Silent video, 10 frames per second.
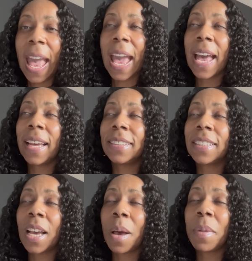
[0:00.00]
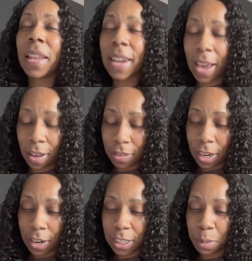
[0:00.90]
And um, now
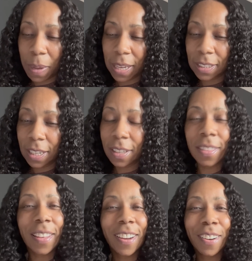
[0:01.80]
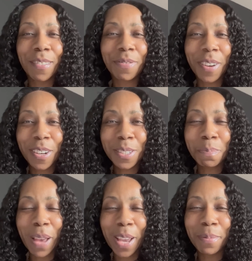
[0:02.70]
they're expecting their
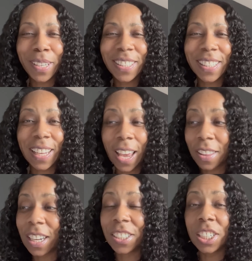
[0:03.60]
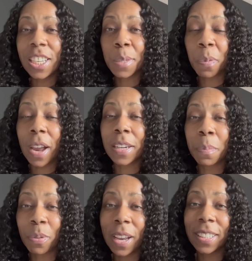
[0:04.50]
first baby together. And she is
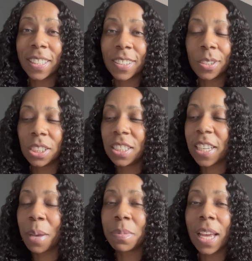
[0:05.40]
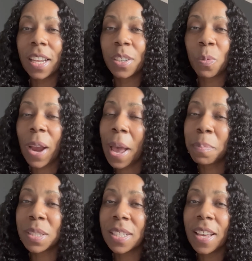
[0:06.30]
pregnant, pregnant. So she's kept that under
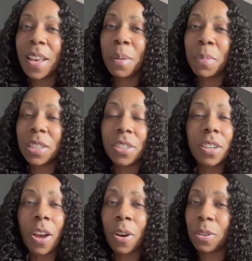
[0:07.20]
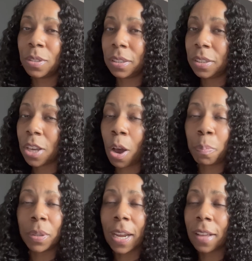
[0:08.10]
wraps. But you know, y'all
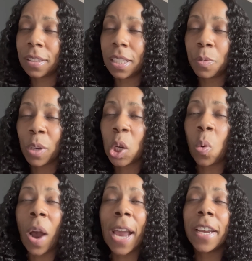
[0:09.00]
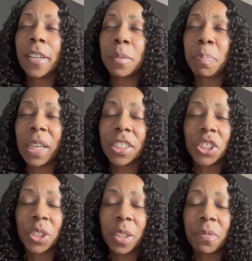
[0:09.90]
put out the required
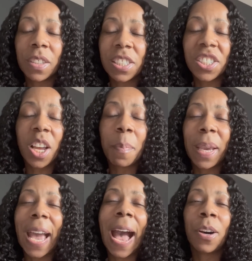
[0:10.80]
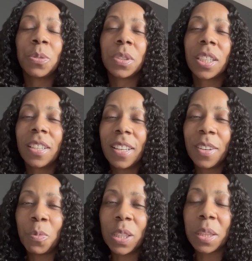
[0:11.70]
picture of the stomach out
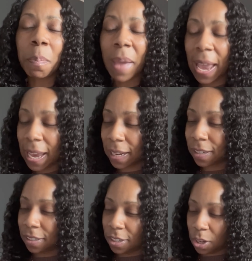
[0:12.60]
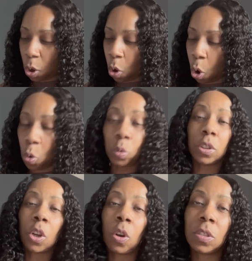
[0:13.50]
with the man, you know,
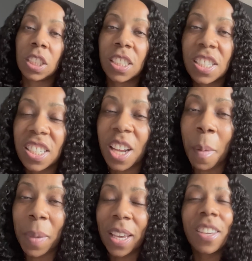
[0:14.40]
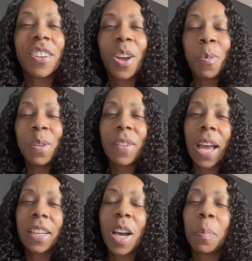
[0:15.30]
holding on to the stomach. You know, we've
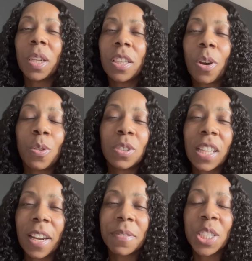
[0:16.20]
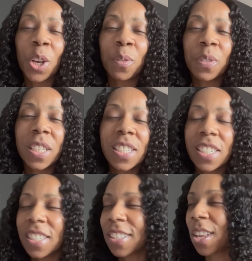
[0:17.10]
got a couple of those that have
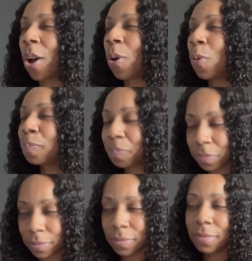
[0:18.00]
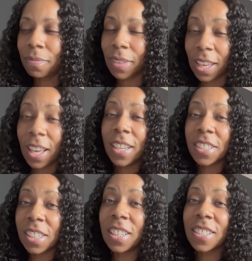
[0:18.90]
surfaced. So
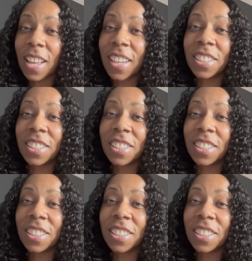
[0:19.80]
she looks like